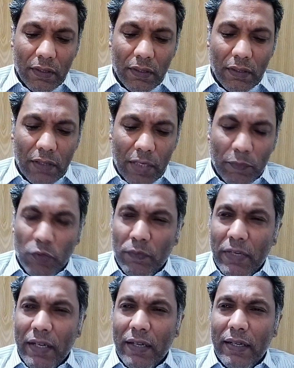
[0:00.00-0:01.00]

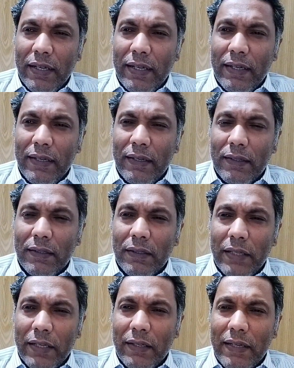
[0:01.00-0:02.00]
Kibumba, and
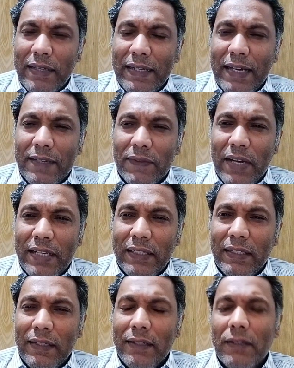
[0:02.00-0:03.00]
here intense
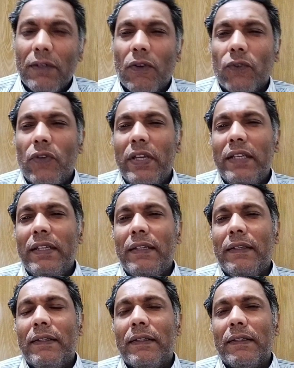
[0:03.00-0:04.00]
fighting
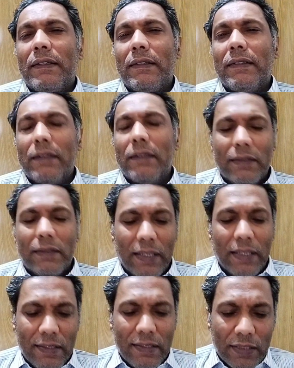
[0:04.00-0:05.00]
ongoing
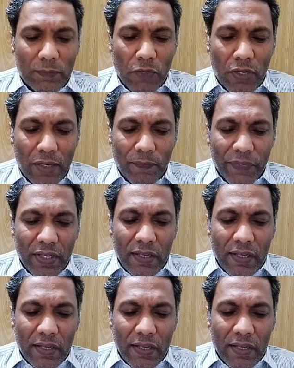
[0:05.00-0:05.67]
since this morning.